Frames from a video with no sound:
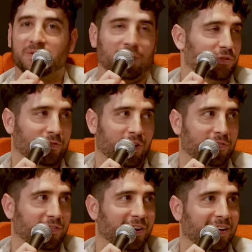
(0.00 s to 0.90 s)
is also very
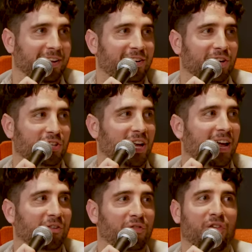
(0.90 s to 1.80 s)
funny. Just like
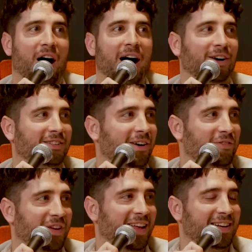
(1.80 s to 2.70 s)
a vial of
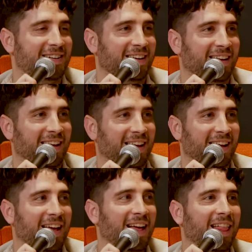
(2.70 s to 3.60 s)
it.